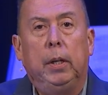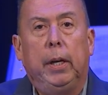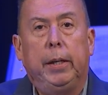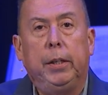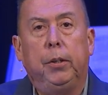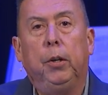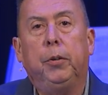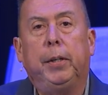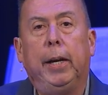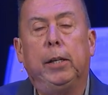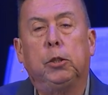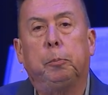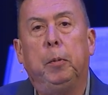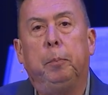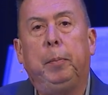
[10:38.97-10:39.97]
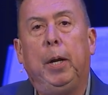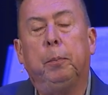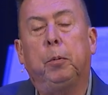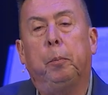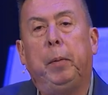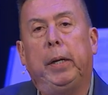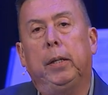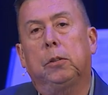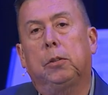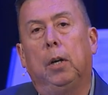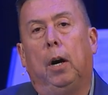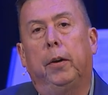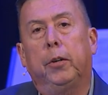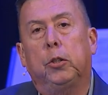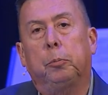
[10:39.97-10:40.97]
in the New Testament, people being
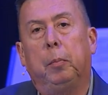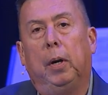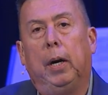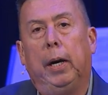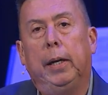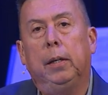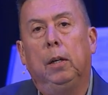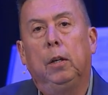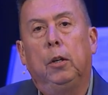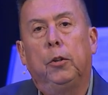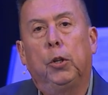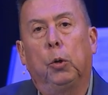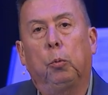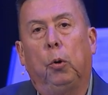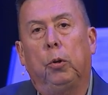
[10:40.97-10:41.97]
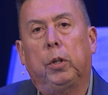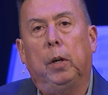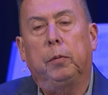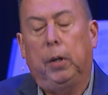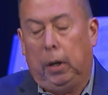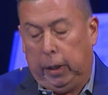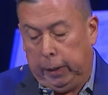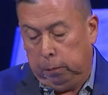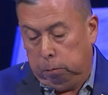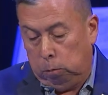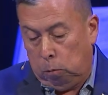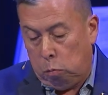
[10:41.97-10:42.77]
astonished by the work of God.